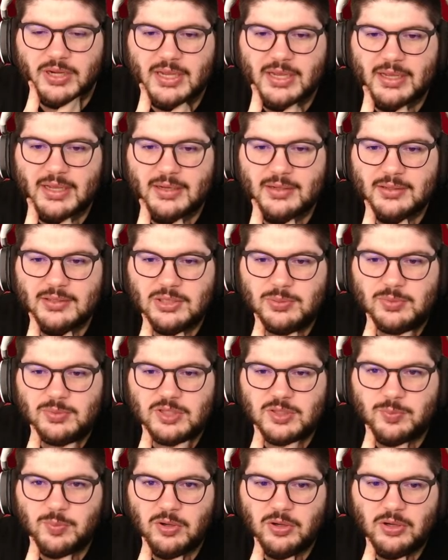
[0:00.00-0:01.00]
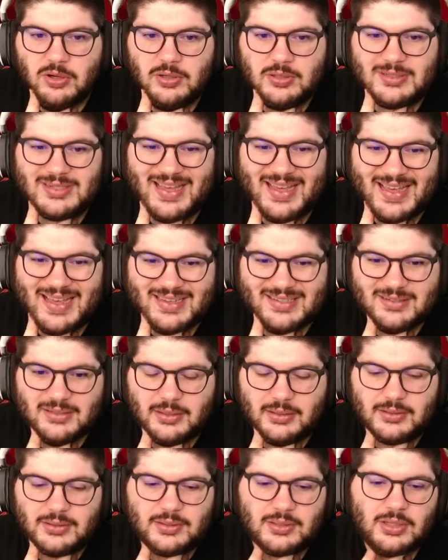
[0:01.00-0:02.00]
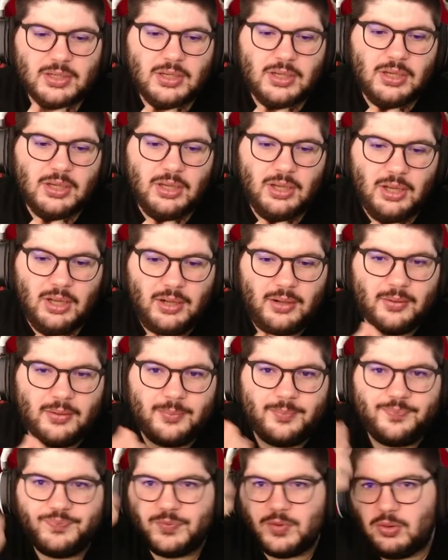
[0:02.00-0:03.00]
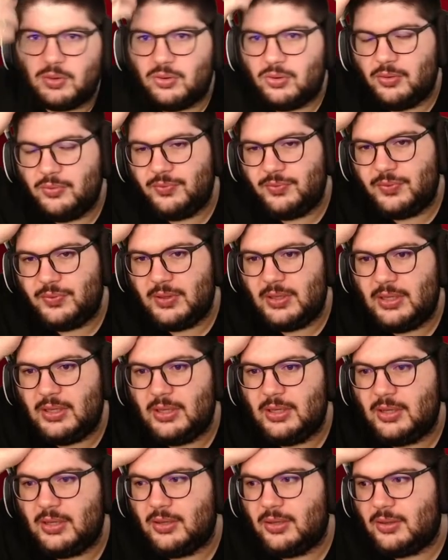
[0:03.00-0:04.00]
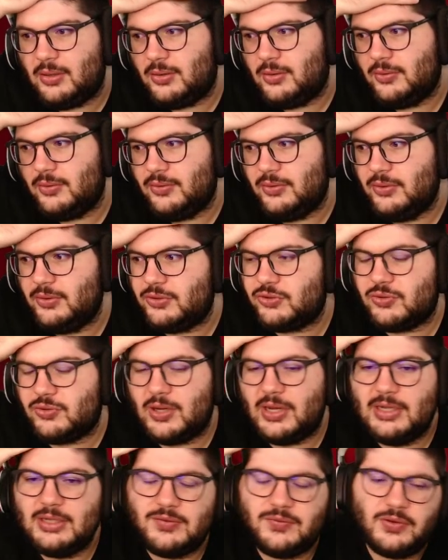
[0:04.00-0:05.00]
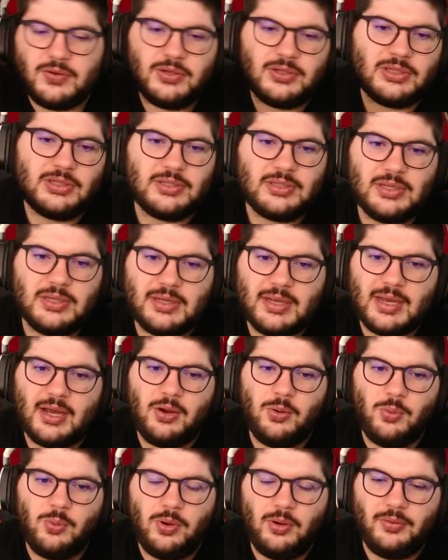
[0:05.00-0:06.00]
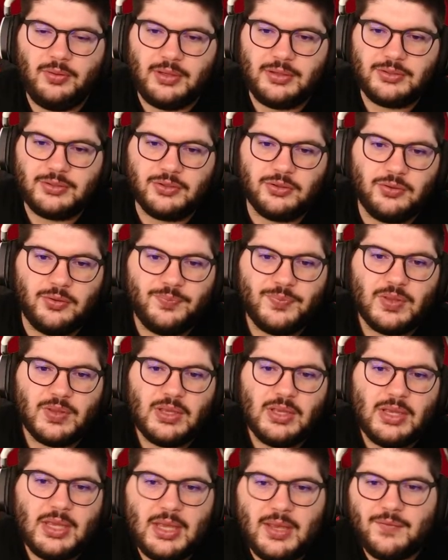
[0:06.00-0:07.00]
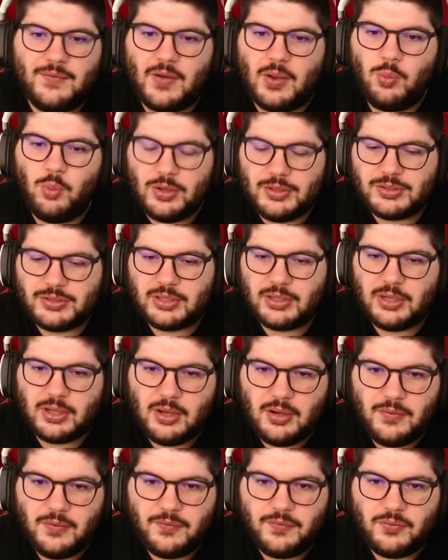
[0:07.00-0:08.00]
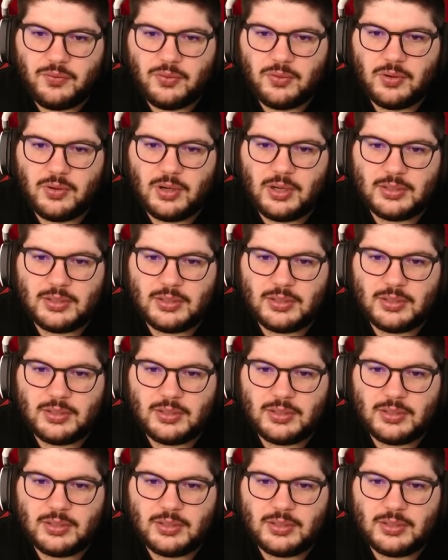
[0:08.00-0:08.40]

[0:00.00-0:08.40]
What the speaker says: in some Spurs assets on the on those transfers and seeing how well they do. If I was going to go for a